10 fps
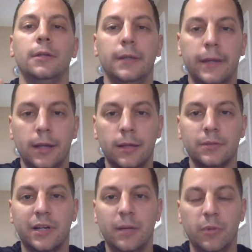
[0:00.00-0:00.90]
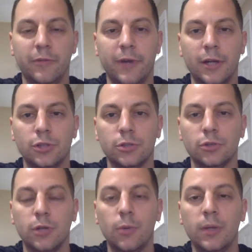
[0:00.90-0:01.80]
you get it in a timely fashion.
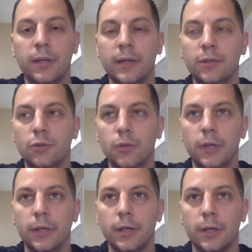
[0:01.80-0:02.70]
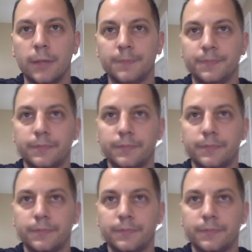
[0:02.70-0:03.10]
So I wanted to get into the,